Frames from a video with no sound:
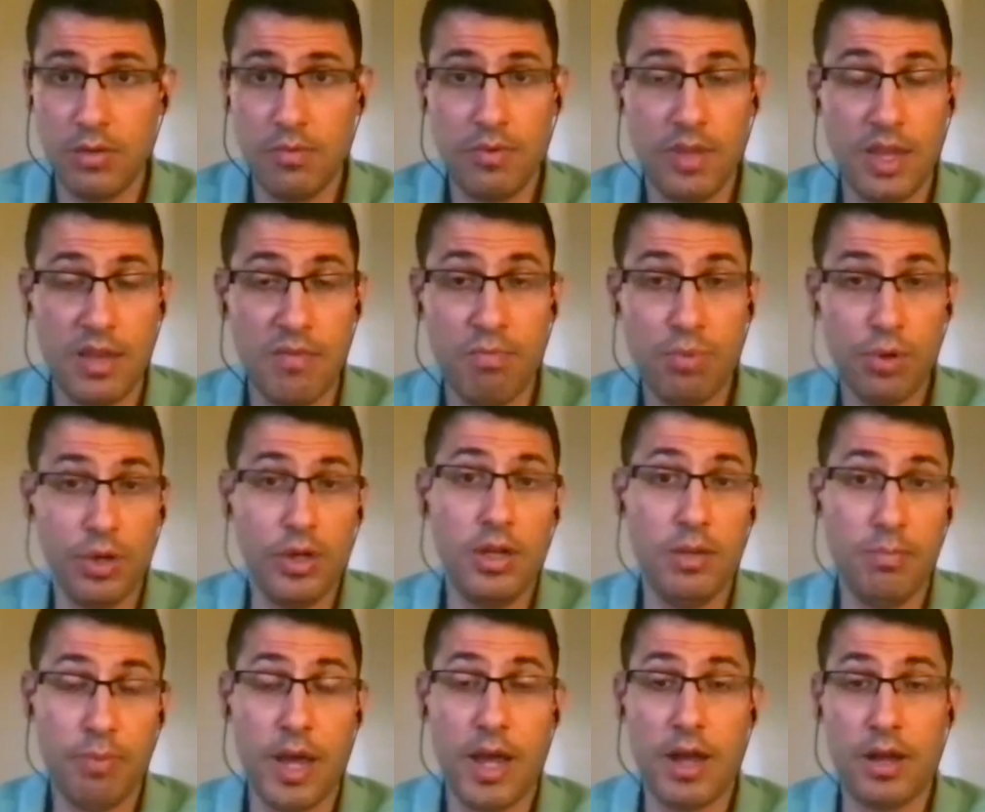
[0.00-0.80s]
they put
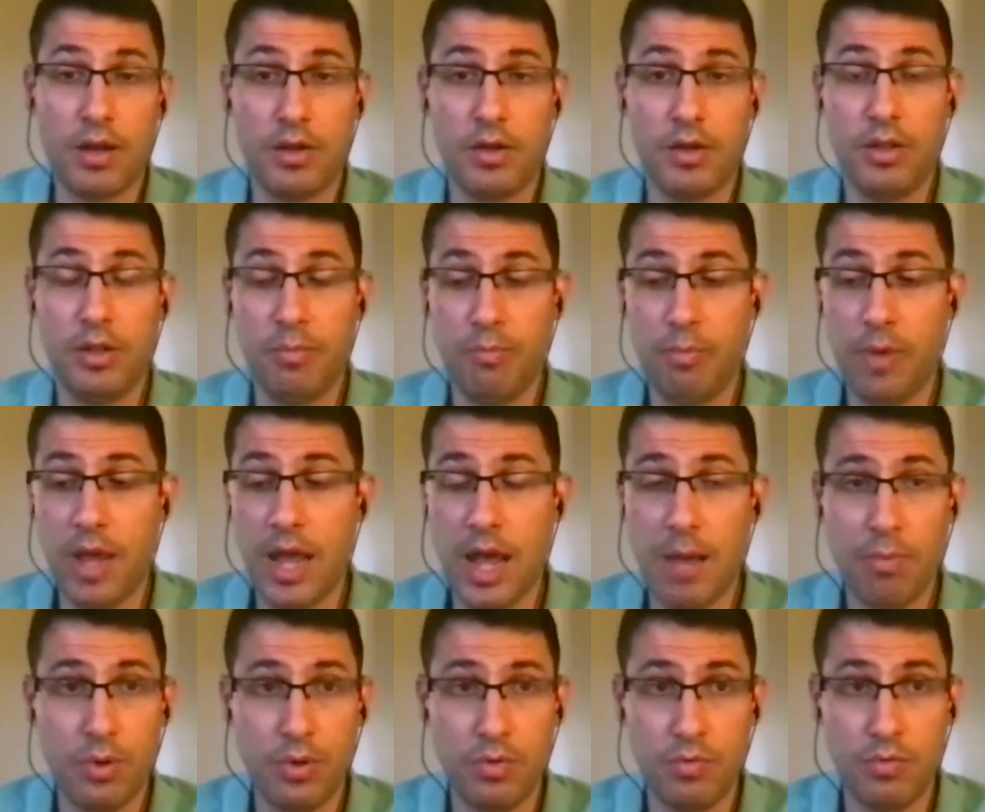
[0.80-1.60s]
it back on the
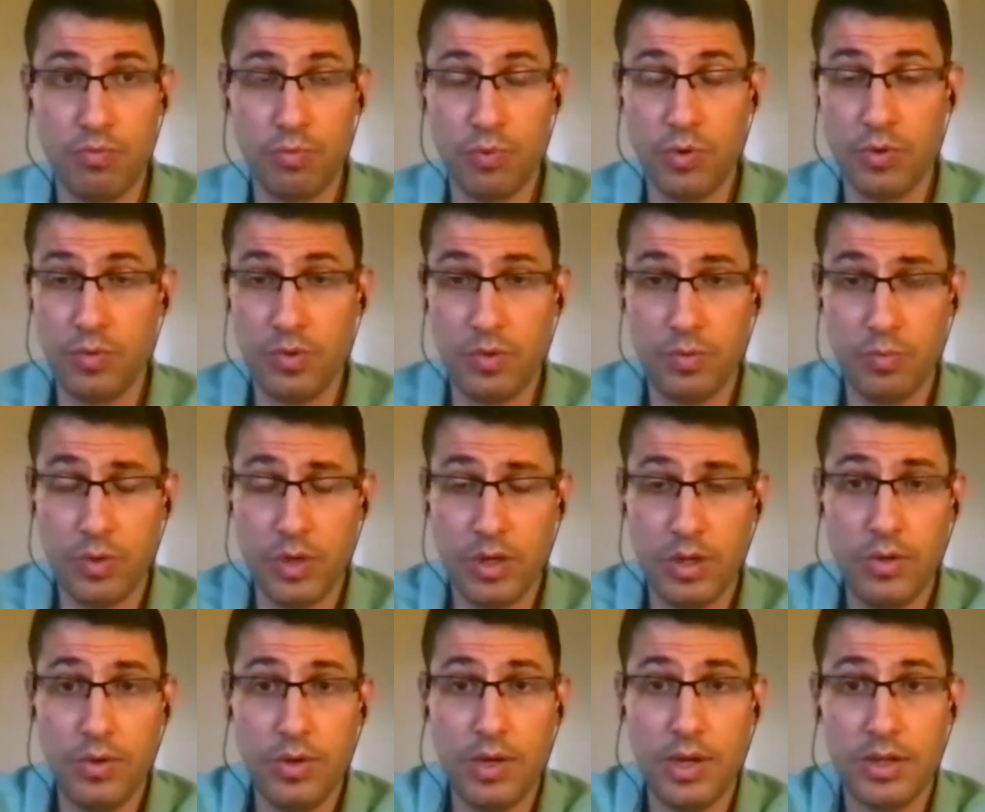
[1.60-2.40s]
map, and what
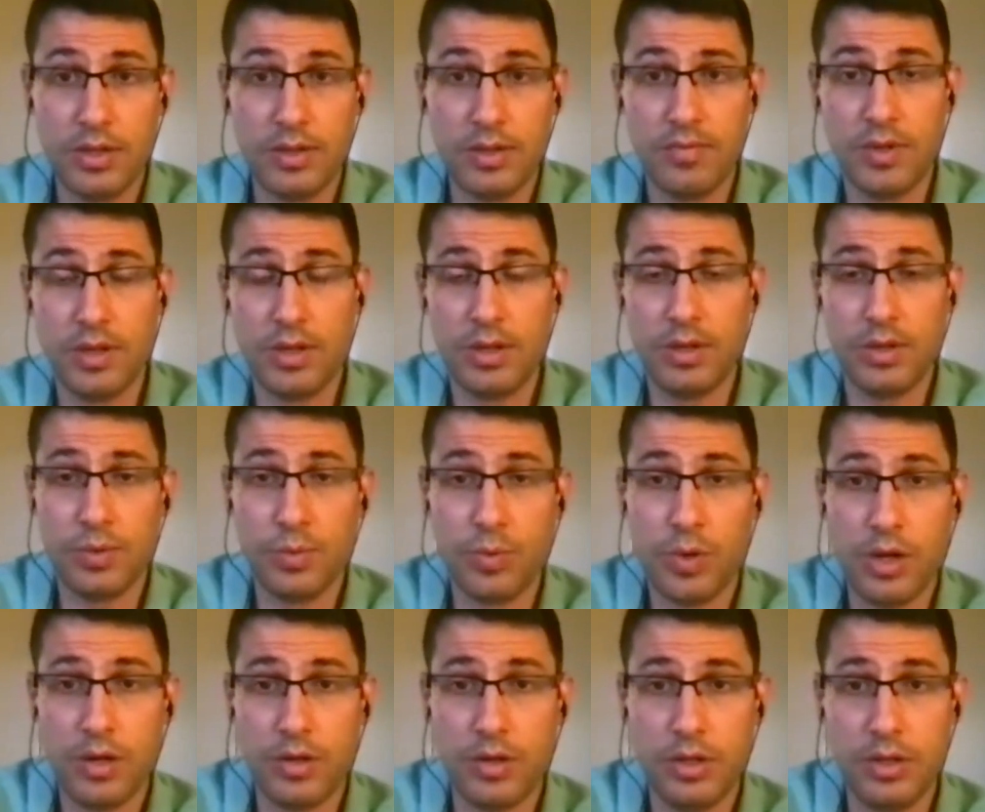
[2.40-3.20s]
you guys have done as
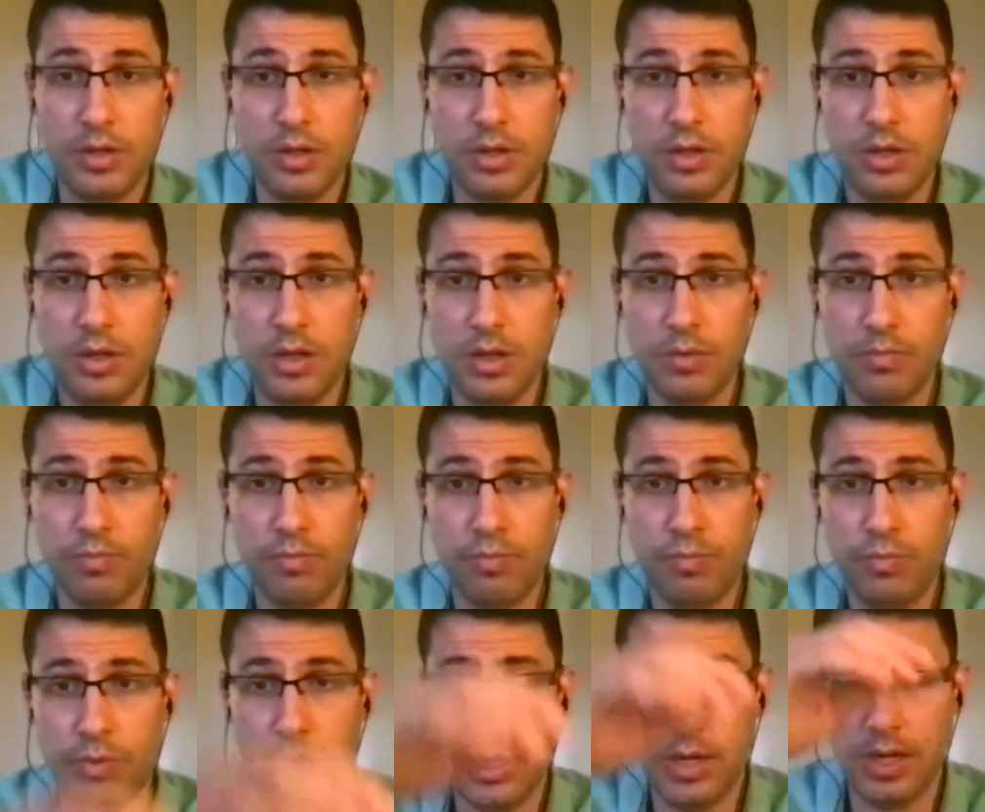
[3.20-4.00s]
well, and
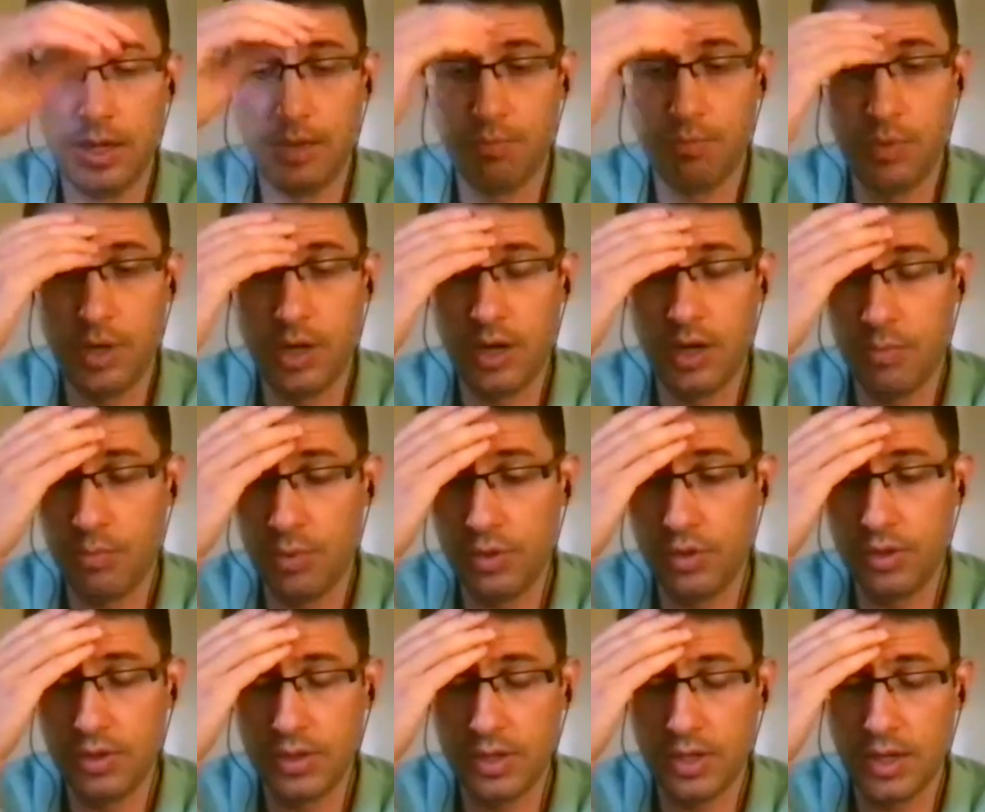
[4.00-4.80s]
Harry
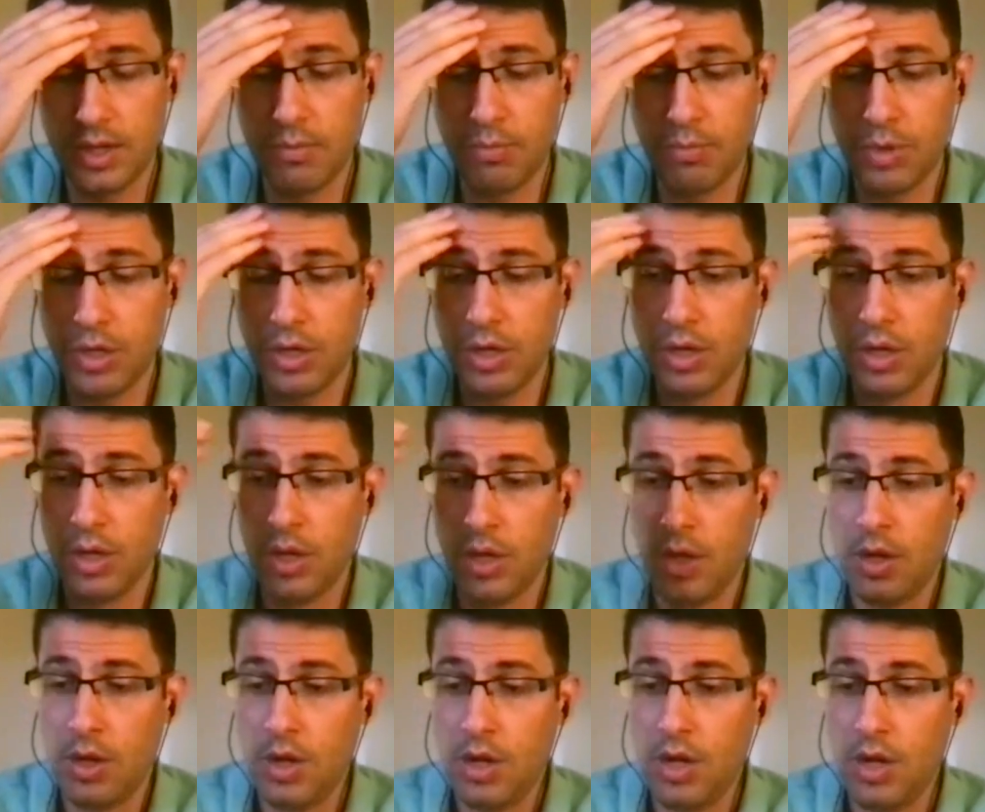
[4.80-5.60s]
Miller's side. But
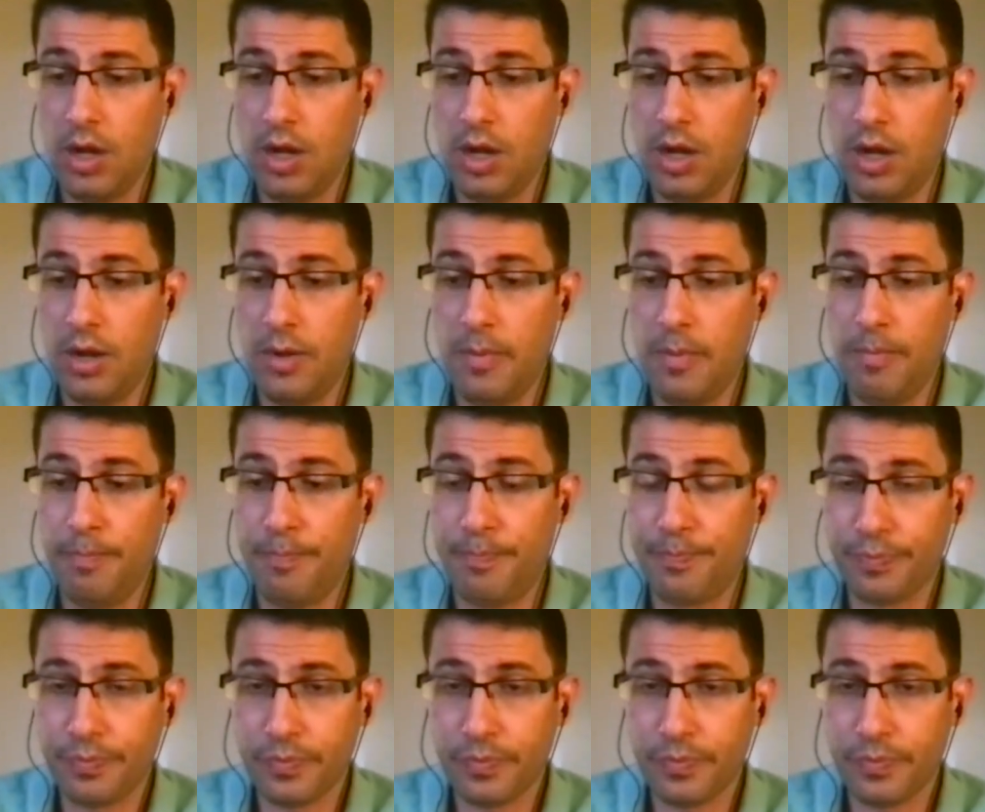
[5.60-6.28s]
um,